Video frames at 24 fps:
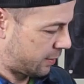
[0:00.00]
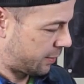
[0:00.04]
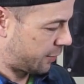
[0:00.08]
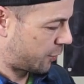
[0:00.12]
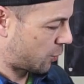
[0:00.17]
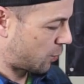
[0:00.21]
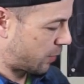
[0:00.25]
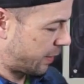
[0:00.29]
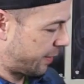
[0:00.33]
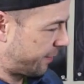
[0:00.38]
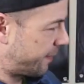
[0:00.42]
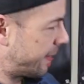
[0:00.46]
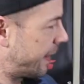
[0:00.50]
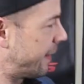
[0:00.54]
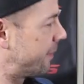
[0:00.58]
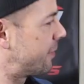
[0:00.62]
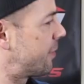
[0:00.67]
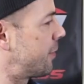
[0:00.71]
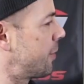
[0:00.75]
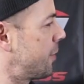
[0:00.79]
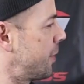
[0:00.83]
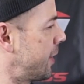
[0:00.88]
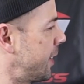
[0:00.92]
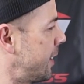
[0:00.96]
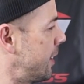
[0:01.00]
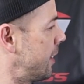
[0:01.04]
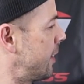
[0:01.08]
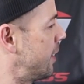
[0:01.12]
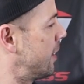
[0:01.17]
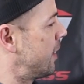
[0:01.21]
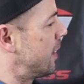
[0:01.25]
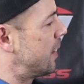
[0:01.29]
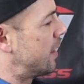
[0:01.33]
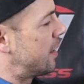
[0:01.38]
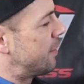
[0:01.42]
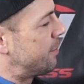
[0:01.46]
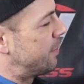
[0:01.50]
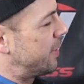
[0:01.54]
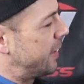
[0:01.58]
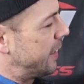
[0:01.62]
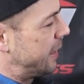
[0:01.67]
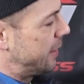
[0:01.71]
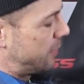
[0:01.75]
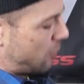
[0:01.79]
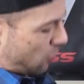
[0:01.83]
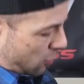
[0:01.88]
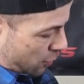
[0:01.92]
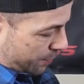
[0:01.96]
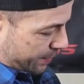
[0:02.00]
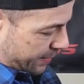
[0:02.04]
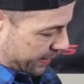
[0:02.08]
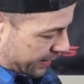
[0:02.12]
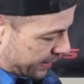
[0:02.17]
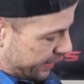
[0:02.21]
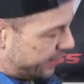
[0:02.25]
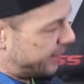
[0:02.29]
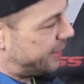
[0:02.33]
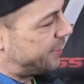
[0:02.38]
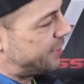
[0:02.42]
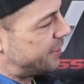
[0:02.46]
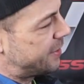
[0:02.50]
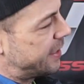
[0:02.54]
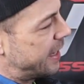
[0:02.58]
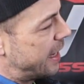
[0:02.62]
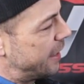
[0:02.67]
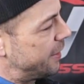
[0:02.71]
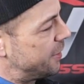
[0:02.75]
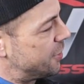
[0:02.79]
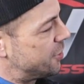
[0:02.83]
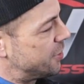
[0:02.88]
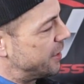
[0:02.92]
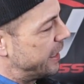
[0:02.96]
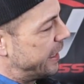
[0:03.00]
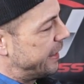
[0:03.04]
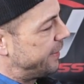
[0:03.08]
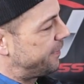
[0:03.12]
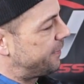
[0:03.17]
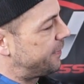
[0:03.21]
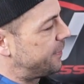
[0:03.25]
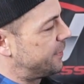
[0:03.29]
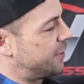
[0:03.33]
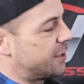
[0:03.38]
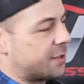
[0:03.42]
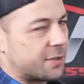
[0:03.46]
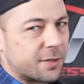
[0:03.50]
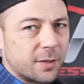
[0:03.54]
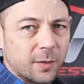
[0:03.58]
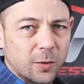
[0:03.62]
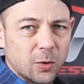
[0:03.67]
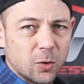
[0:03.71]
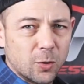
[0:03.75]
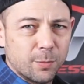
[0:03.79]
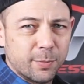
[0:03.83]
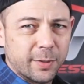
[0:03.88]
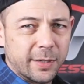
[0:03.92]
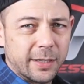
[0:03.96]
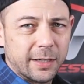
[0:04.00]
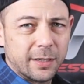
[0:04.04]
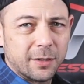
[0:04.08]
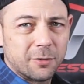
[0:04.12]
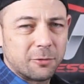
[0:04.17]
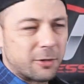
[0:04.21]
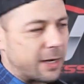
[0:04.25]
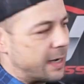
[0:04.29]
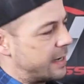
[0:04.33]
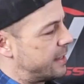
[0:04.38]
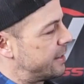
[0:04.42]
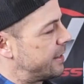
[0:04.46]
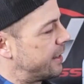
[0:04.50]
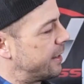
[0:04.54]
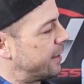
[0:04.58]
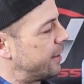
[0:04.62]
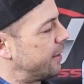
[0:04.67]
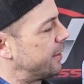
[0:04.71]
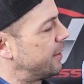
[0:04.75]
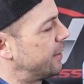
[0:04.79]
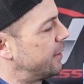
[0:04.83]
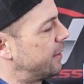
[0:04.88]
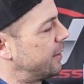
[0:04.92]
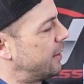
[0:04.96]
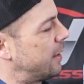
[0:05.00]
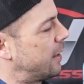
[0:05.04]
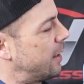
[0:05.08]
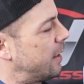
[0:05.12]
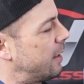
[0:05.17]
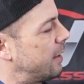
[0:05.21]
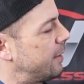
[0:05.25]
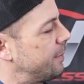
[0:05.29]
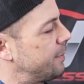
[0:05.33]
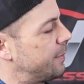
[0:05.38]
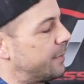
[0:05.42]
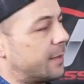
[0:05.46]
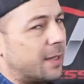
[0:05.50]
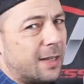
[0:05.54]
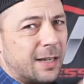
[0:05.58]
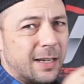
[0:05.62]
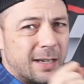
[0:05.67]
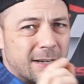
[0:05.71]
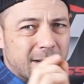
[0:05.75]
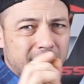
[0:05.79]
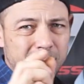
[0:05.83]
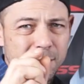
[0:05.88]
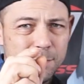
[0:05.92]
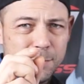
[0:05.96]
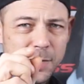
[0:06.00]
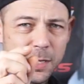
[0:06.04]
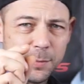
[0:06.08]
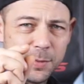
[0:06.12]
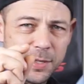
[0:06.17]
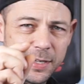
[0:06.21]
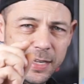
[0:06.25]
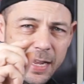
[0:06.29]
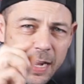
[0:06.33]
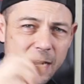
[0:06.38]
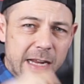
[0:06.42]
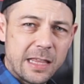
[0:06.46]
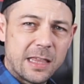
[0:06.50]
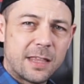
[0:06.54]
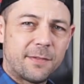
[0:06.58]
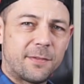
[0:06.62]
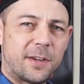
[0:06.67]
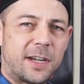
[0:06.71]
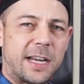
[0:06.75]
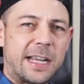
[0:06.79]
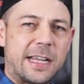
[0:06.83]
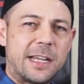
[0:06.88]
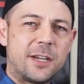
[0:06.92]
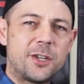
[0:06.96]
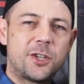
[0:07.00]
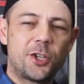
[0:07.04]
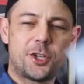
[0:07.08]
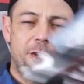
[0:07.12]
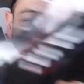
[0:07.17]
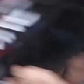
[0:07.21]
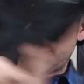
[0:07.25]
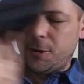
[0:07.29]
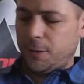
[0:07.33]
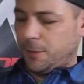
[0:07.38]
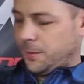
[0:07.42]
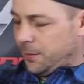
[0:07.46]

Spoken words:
2530, but he told me he just had to shave just a little bit right there, maybe 1/8 of an inch.